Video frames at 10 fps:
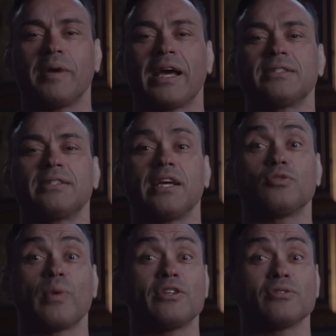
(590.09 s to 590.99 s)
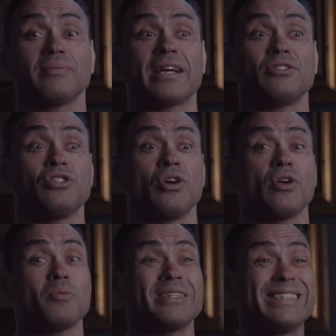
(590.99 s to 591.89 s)
backstage. Rachel Matthews showed
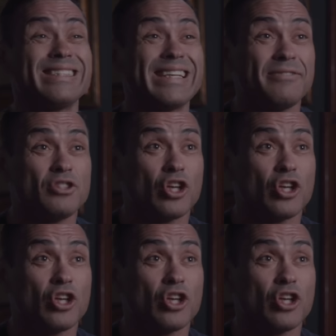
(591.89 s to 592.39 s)
up with Steve